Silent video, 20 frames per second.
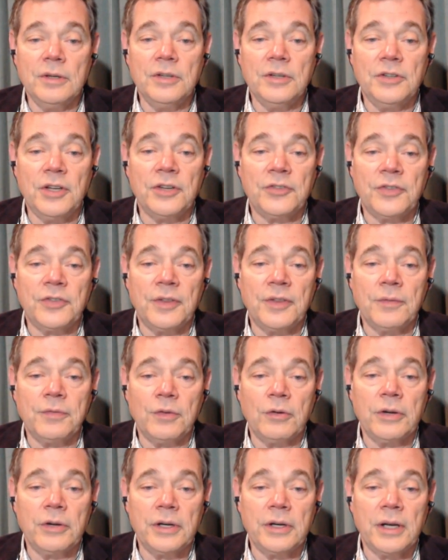disc that
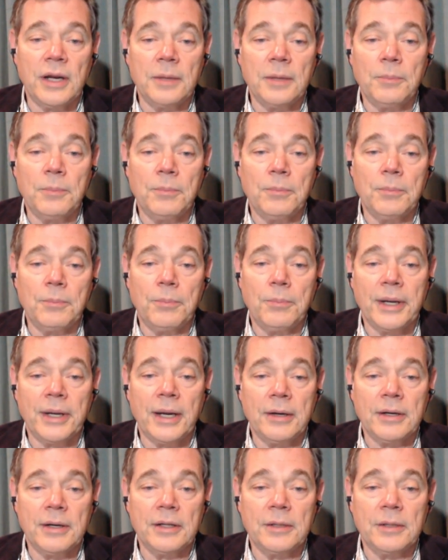Florian and I bring
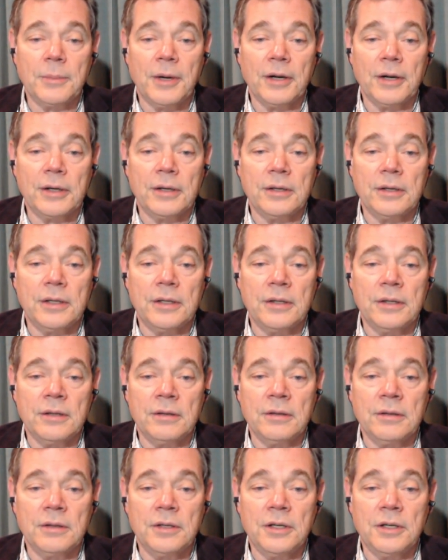out on the market in
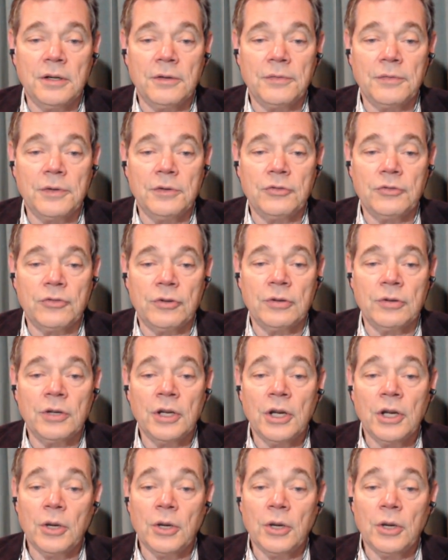the near future.